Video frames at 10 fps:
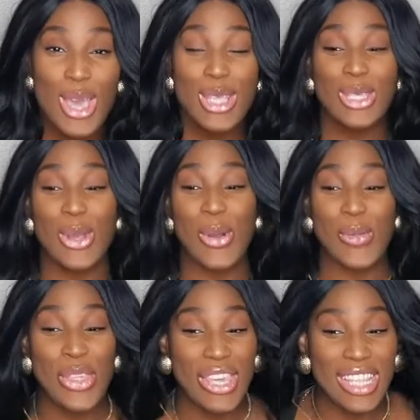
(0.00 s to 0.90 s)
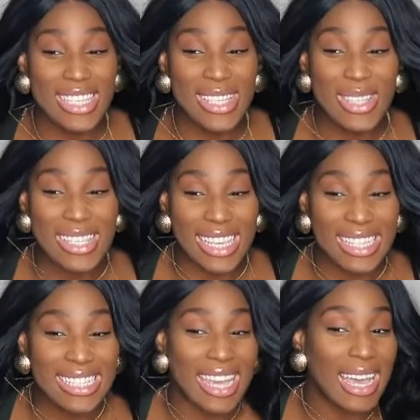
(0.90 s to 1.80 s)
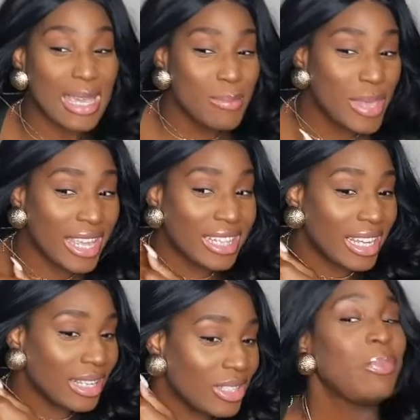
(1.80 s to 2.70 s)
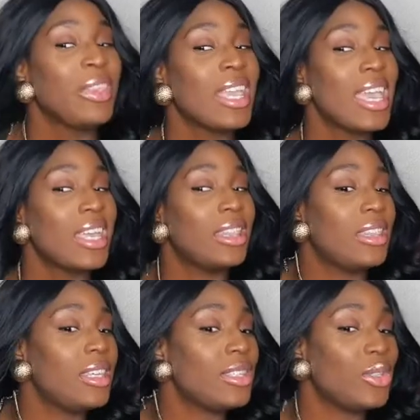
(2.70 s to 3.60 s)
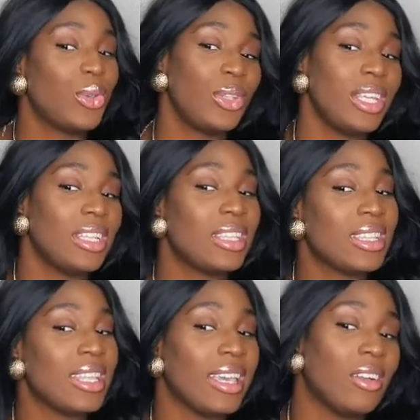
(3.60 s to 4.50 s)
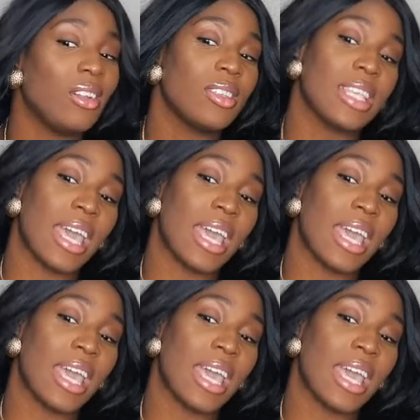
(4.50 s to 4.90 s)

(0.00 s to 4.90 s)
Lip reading: So this is the second time and like look, this unit tangles.